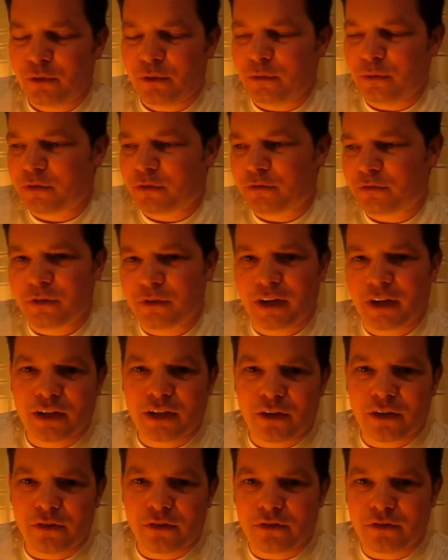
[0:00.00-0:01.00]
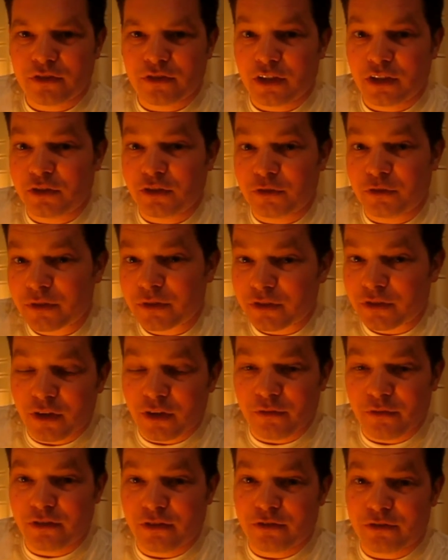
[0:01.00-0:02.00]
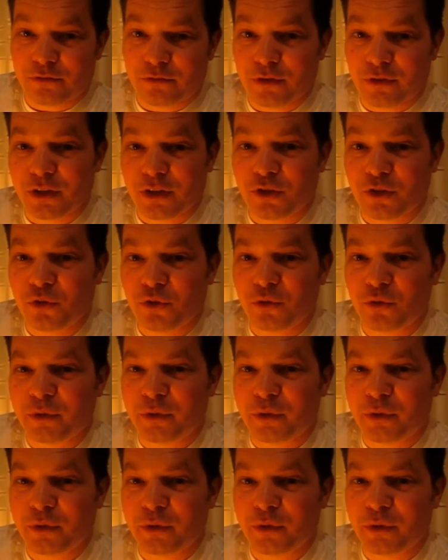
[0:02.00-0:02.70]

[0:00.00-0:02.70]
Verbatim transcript: who was a friend go there and tell you, you must go there, it's really cool,